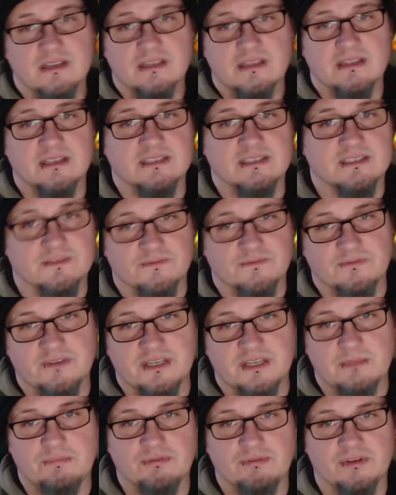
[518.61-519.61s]
there's the
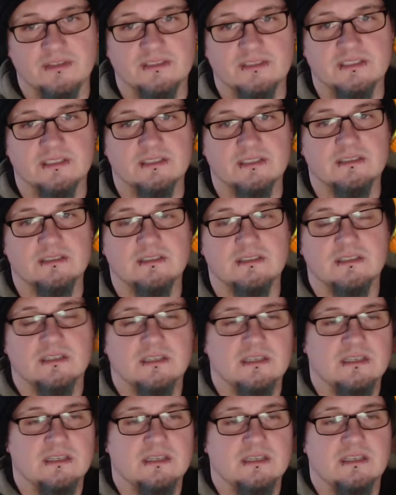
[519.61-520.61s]
3D printing,
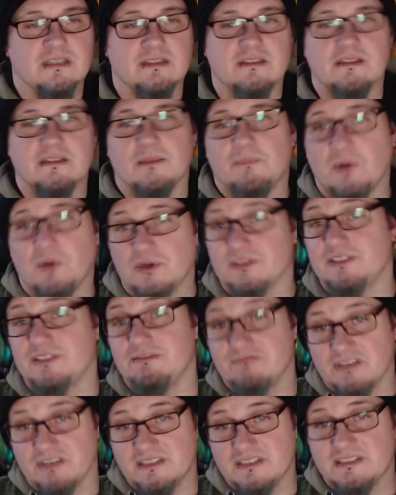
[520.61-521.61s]
obviously
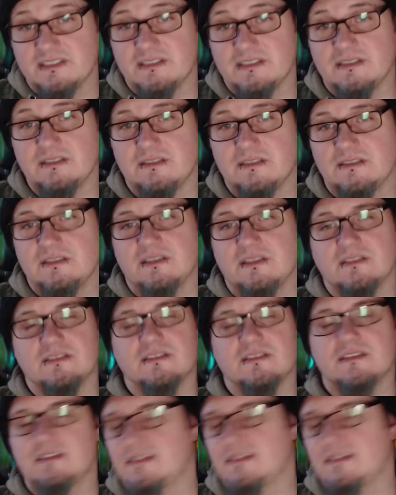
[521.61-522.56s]
resin. There's